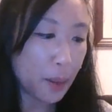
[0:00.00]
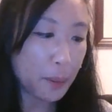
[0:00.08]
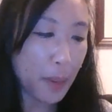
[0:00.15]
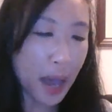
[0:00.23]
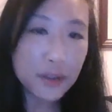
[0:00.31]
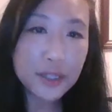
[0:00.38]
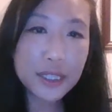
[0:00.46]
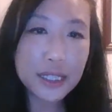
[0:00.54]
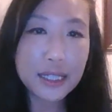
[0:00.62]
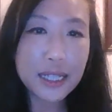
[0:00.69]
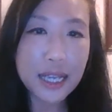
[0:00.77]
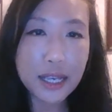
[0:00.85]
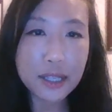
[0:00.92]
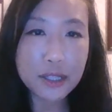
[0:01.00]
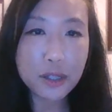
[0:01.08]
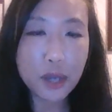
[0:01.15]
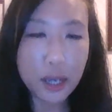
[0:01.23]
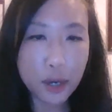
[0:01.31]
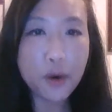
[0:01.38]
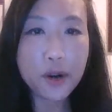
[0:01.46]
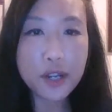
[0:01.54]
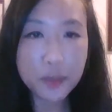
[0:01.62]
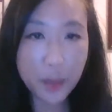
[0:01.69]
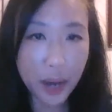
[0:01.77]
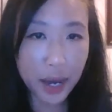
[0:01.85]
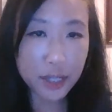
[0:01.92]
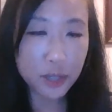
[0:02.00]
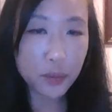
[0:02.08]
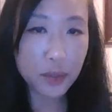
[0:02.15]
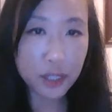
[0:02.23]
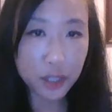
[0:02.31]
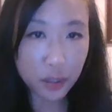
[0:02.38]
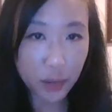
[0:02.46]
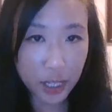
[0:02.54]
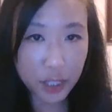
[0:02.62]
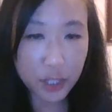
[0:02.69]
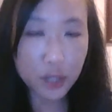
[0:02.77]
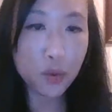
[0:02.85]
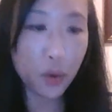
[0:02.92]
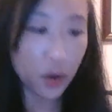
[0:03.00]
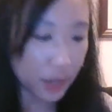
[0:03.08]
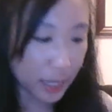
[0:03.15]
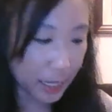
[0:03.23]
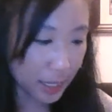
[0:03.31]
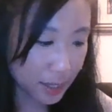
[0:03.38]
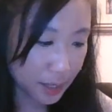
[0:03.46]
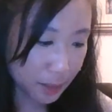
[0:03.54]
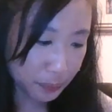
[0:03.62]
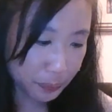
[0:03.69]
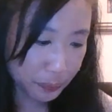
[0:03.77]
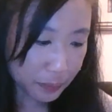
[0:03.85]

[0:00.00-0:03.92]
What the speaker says: mountain it corresponds with the direction northeast.